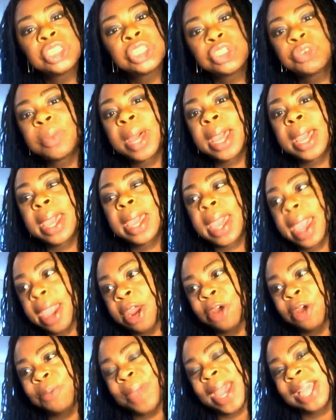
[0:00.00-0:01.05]
do my
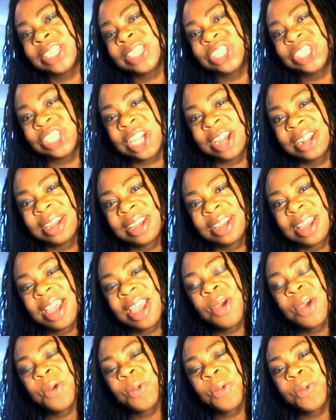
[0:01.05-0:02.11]
hair, Patshana,
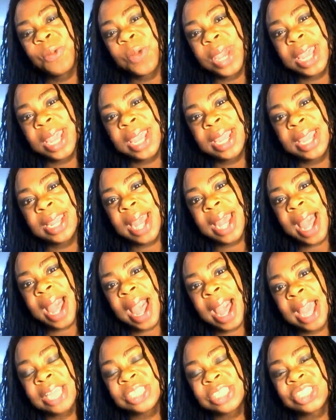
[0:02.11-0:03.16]
when
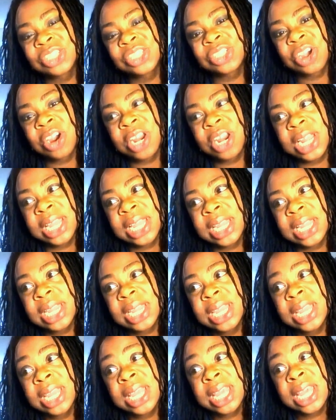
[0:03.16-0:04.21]
I started,
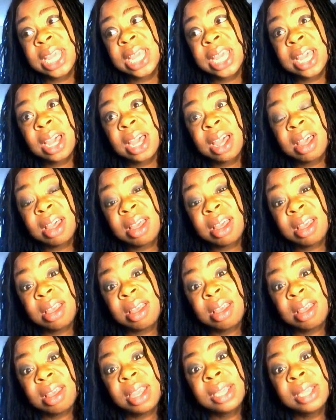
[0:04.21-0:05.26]

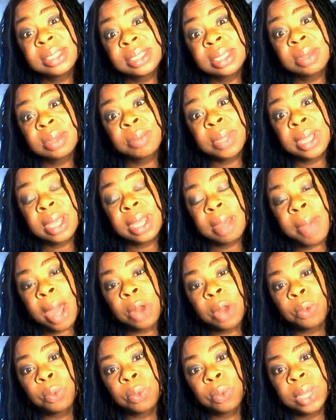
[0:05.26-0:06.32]
it took me
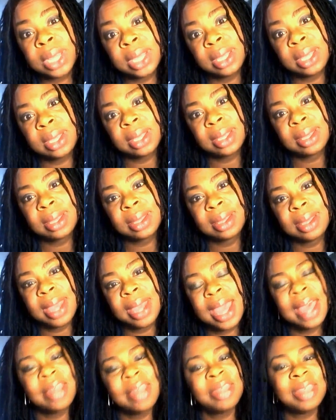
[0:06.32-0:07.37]
about a week.
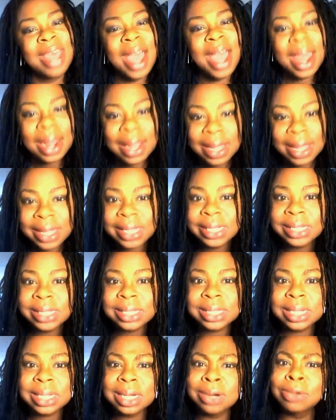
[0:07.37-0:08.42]
And that
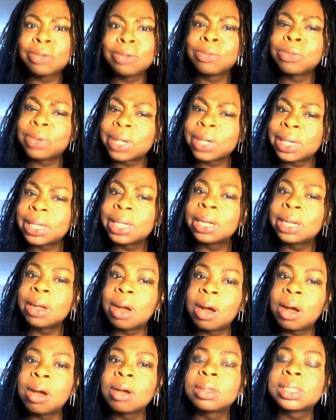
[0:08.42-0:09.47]
is a really
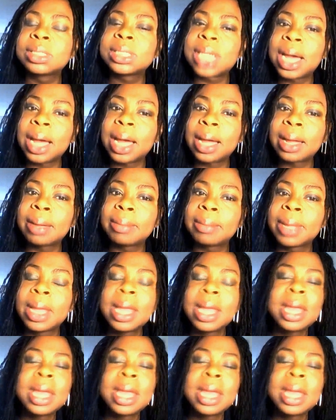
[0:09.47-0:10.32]
long time.